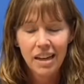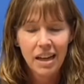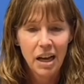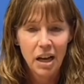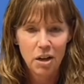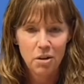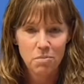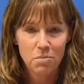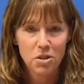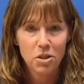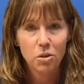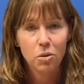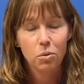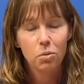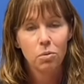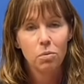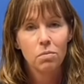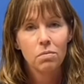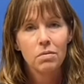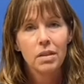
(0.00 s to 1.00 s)
Um, so,
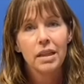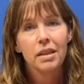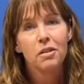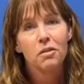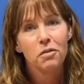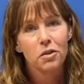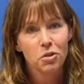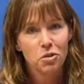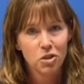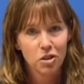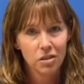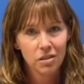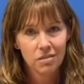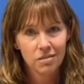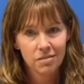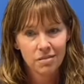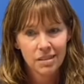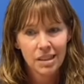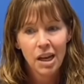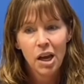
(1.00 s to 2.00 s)
in the future,
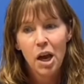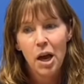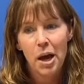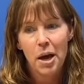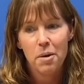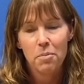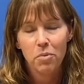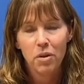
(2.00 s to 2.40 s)
um,